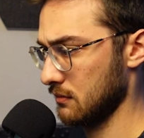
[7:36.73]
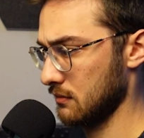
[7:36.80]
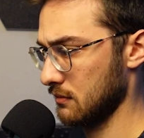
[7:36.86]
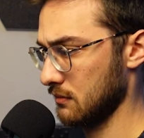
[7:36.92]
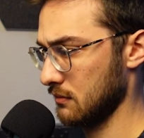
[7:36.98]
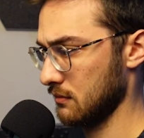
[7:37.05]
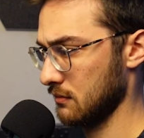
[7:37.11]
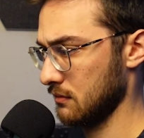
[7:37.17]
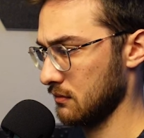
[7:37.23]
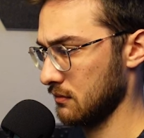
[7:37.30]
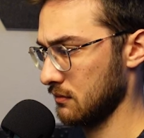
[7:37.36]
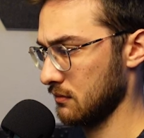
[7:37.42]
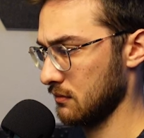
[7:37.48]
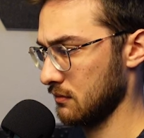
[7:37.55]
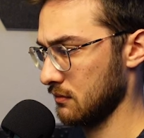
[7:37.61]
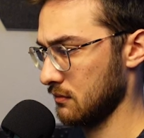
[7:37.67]

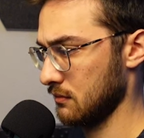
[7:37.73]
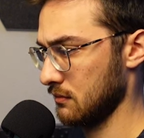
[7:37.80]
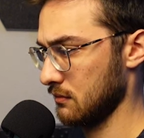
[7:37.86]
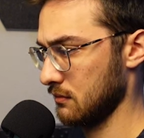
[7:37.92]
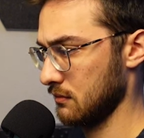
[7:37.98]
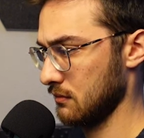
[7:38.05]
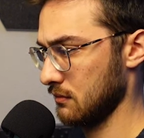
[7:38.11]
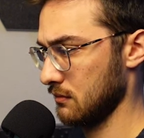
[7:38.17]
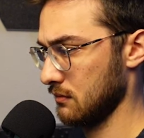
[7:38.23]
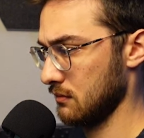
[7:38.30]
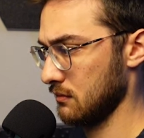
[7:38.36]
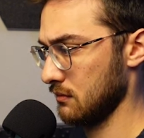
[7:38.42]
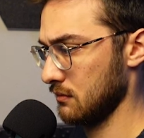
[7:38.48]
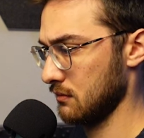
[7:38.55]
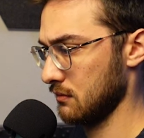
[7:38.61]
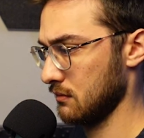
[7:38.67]

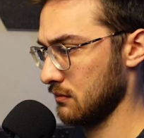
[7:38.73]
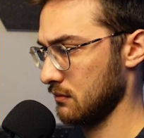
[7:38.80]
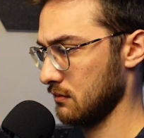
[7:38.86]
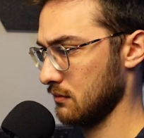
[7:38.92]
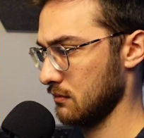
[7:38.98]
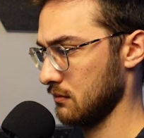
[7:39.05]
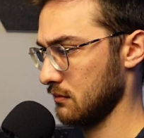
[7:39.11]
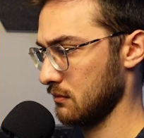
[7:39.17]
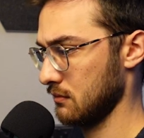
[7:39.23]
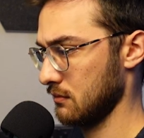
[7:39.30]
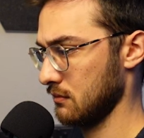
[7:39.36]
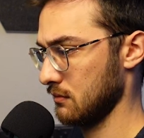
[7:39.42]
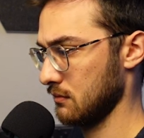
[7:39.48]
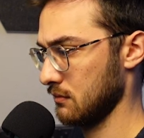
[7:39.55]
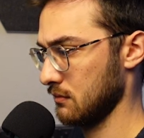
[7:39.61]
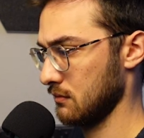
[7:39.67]
(silence)